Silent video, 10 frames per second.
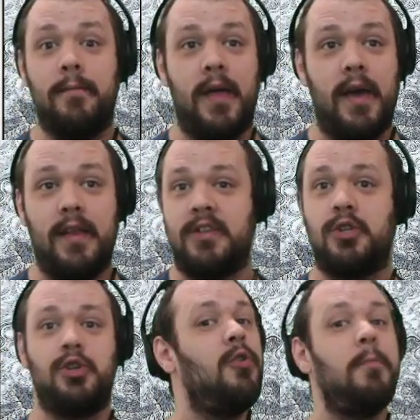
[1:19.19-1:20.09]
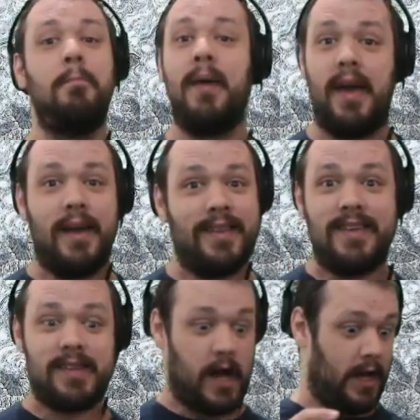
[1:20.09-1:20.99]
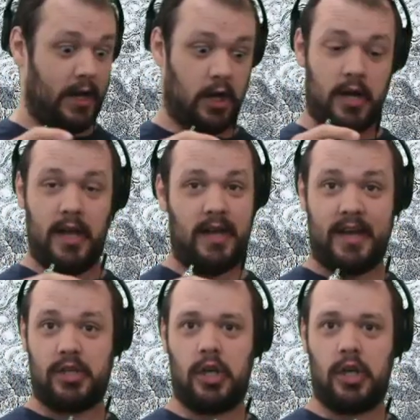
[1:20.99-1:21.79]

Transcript: It's too big. These iron ingots